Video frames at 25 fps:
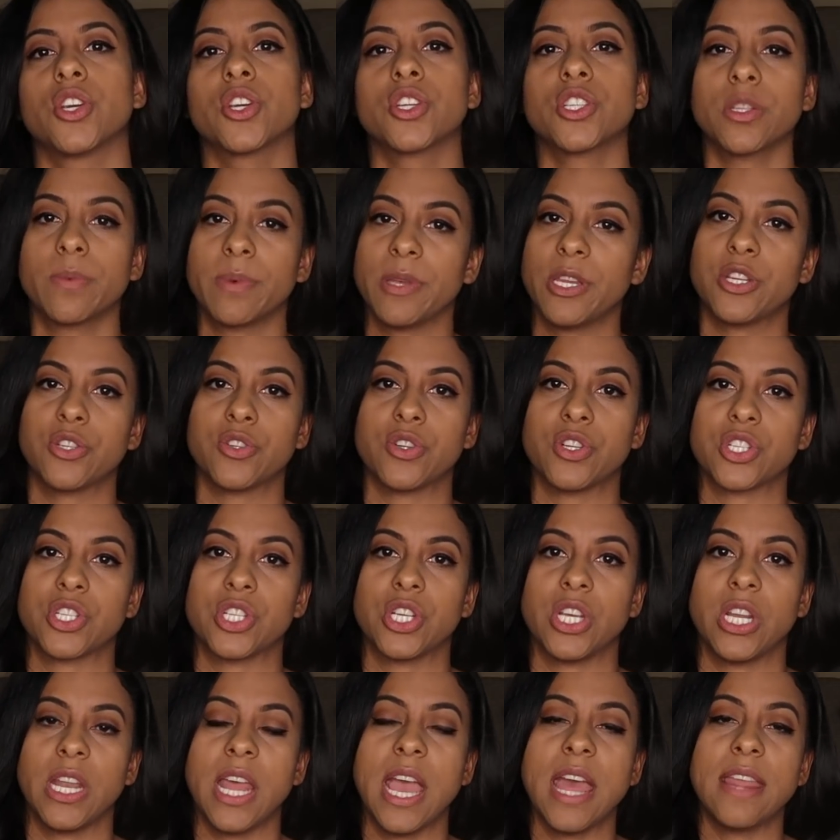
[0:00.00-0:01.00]
took her to the
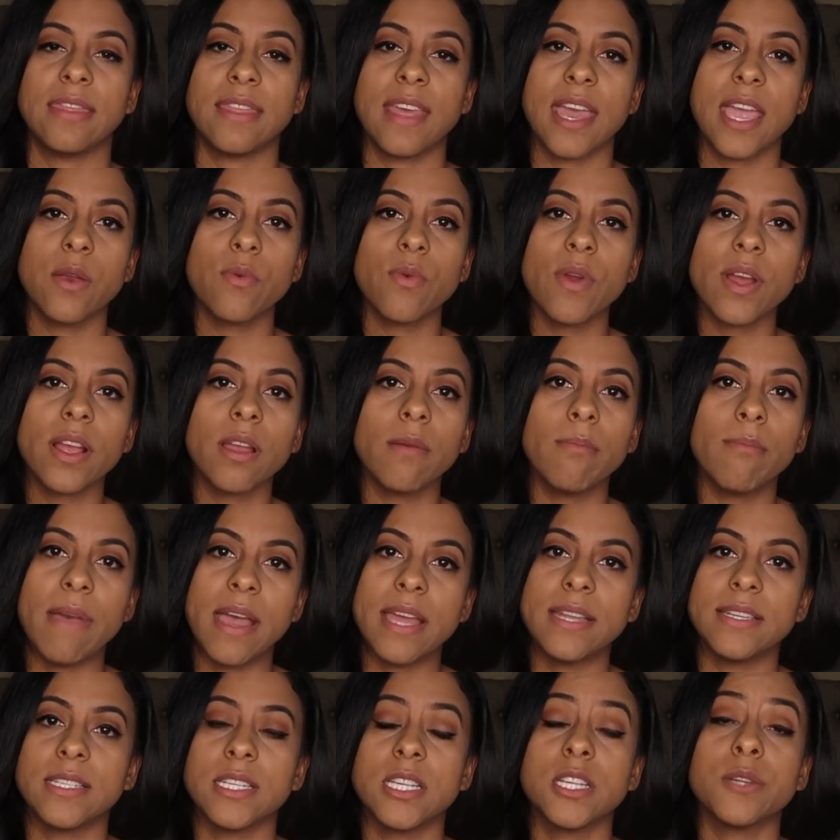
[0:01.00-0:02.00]
pediatrician, and they
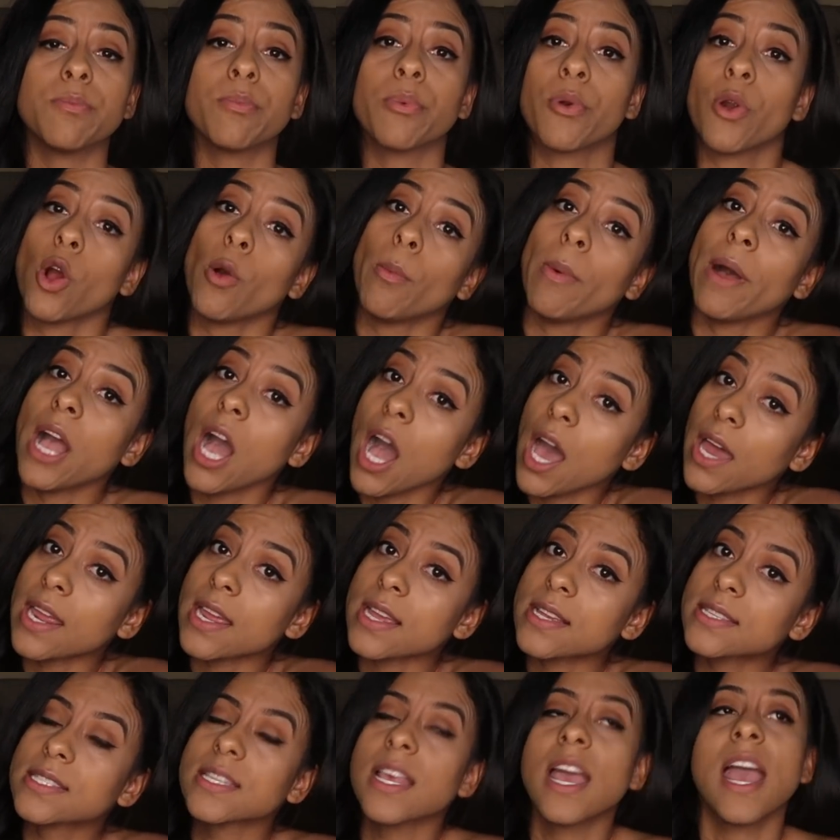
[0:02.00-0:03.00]
recommended
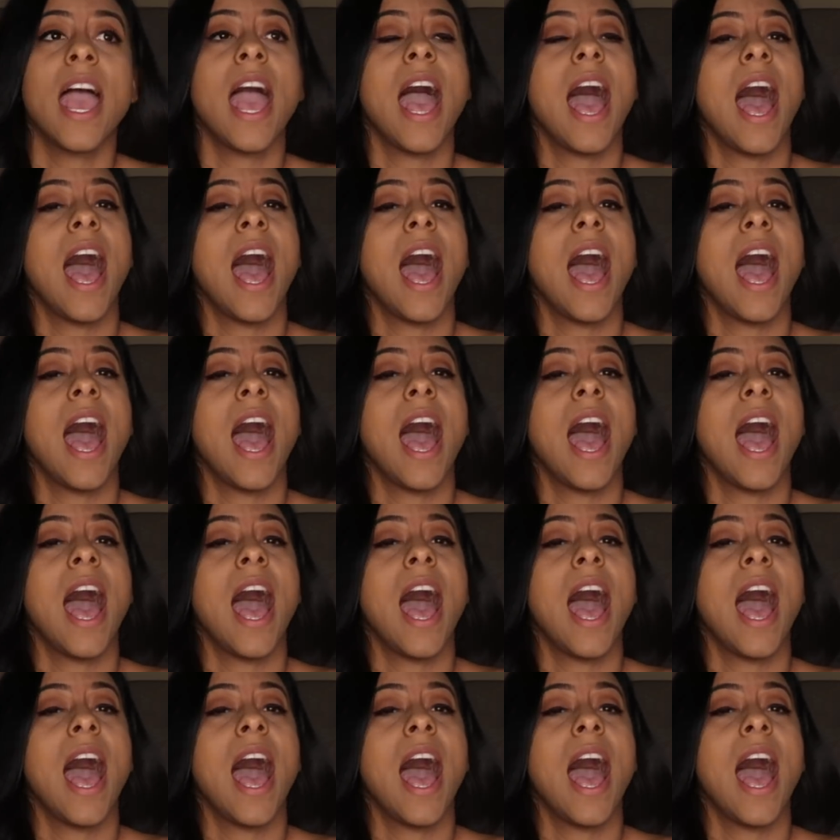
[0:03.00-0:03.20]
probiotics.